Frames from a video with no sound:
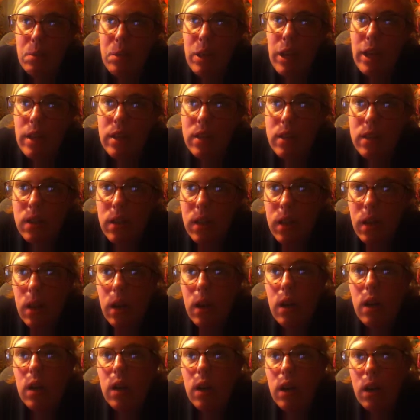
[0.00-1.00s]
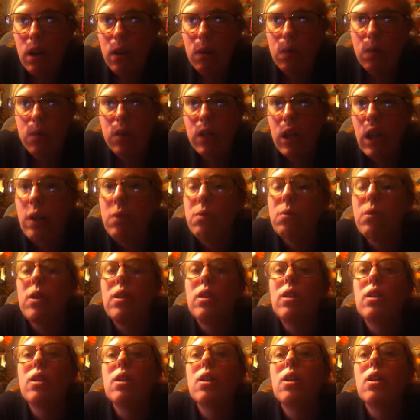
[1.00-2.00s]
minutes of stuff,
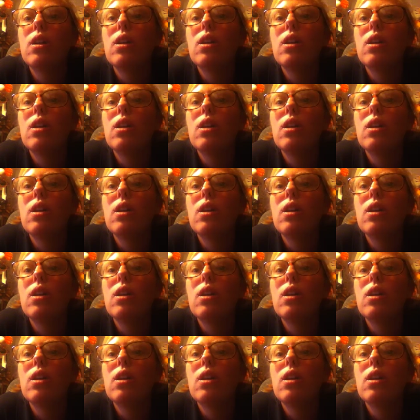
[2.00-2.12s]
and